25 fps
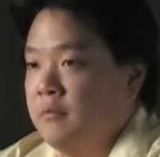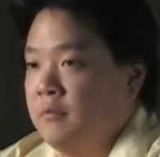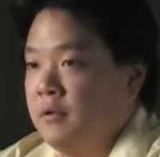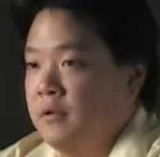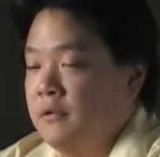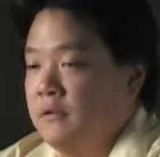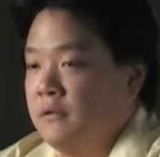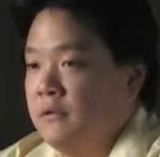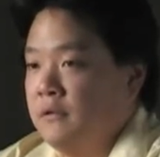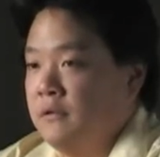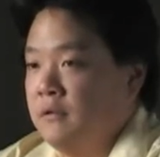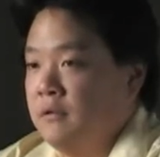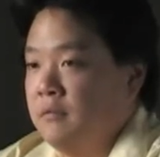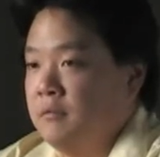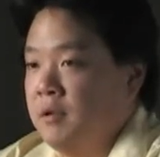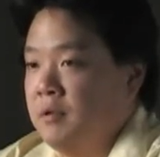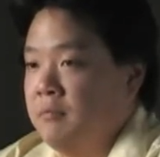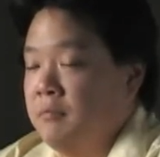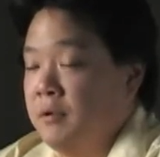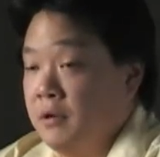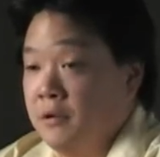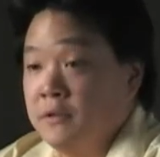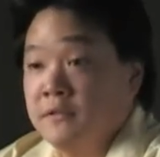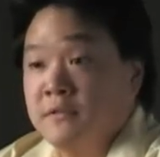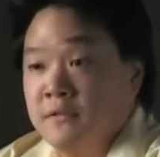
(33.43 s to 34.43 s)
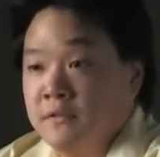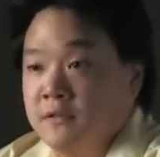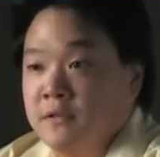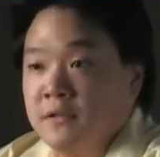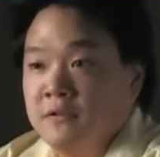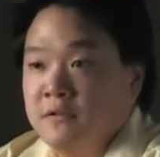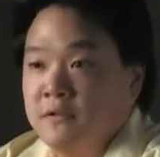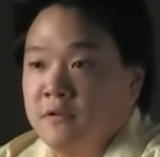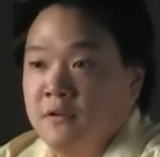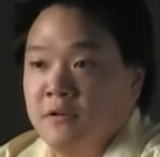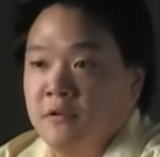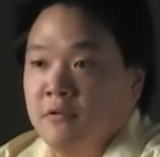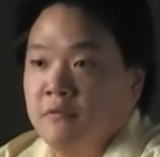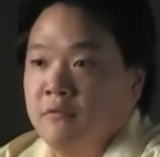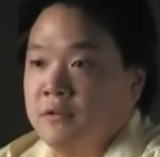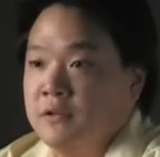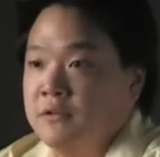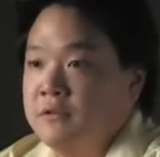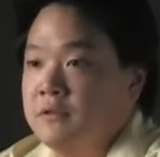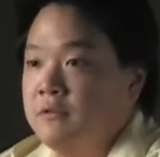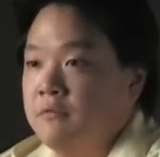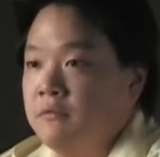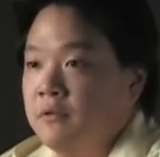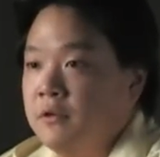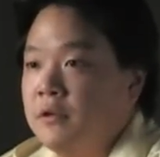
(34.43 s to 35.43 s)
But uh, my parents suggested, you know, you
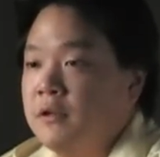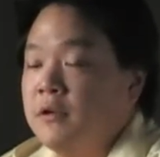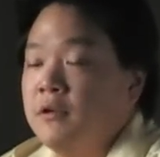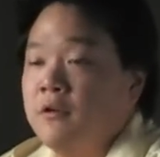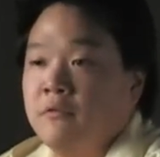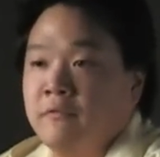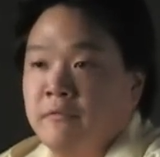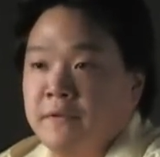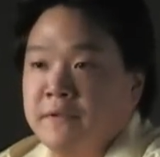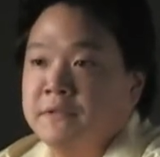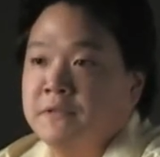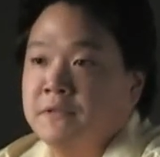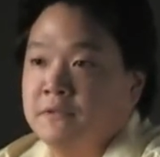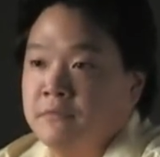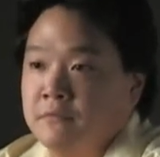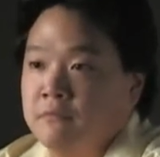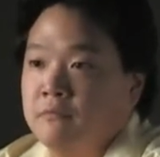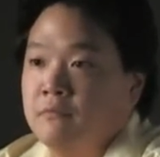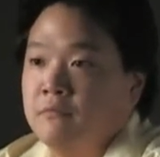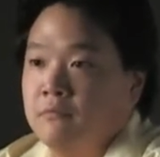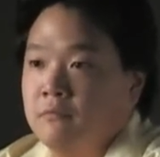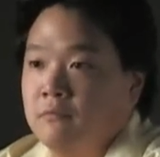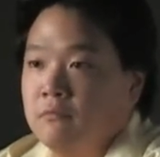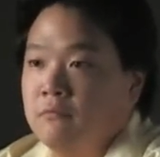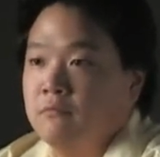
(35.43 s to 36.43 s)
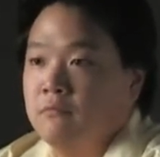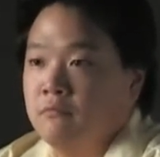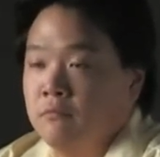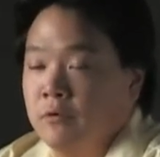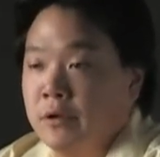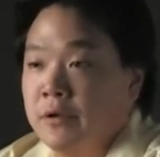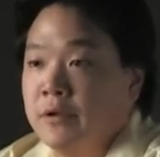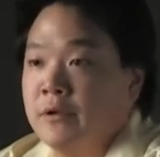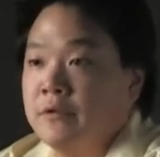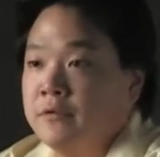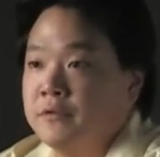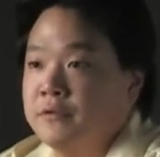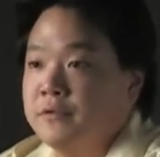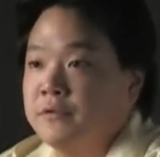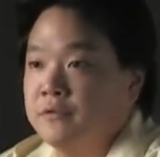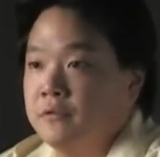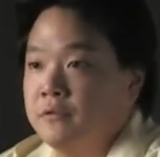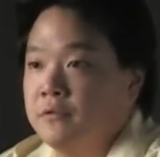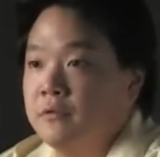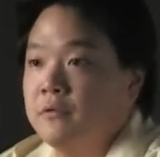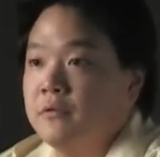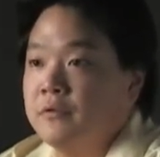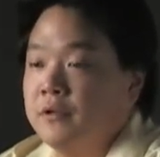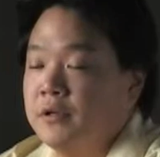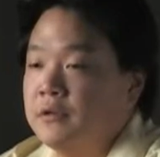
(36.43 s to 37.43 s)
should really go visit one other
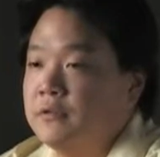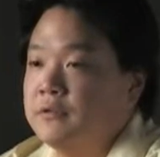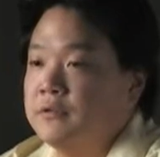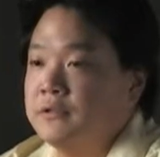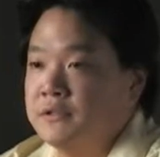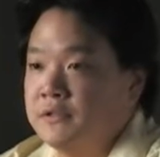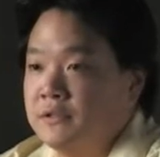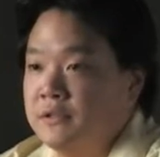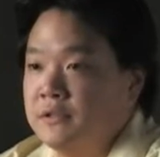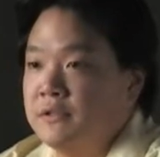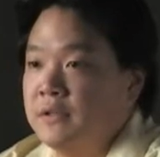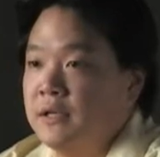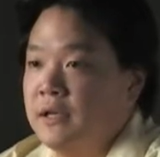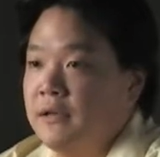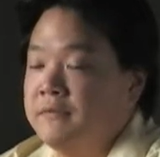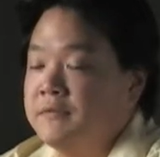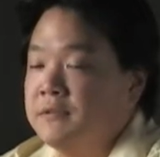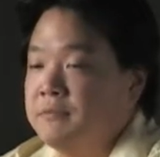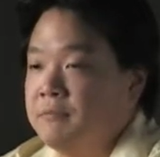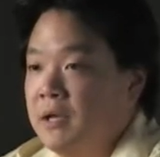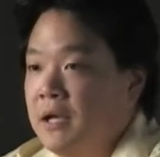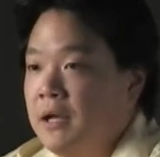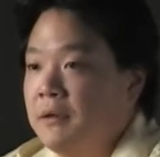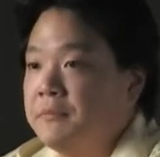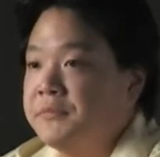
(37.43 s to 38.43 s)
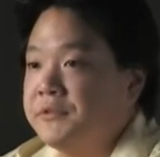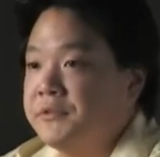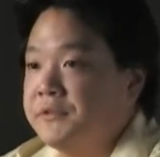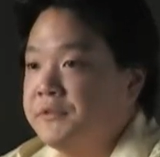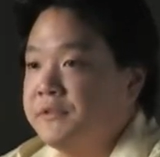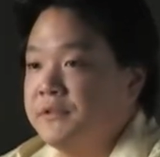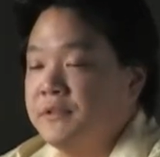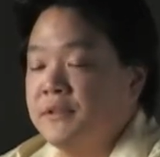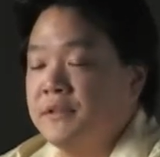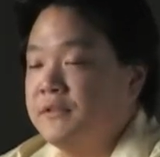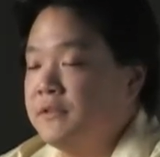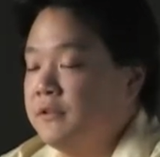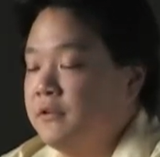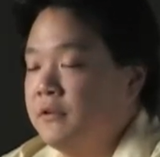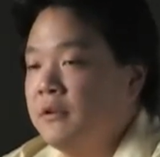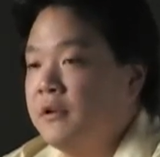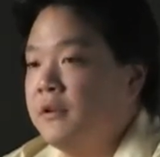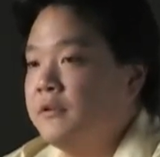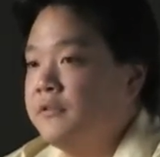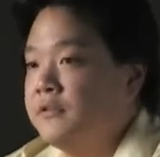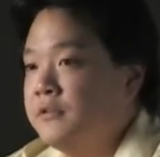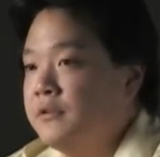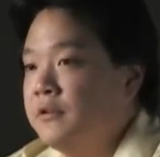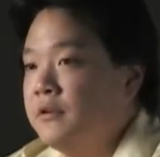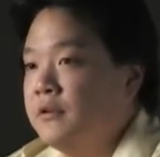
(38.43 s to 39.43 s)
school, you know, just to have some options. And I said, all
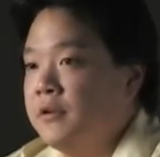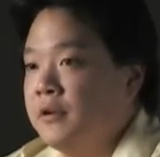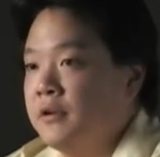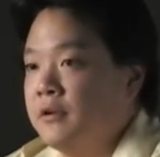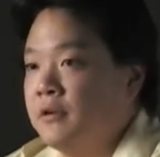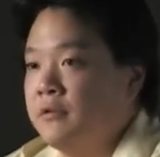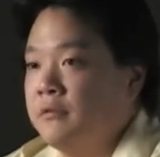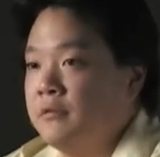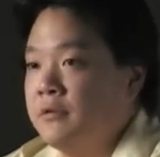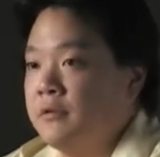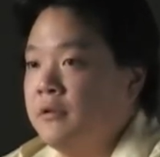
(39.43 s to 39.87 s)
right, sure, you know.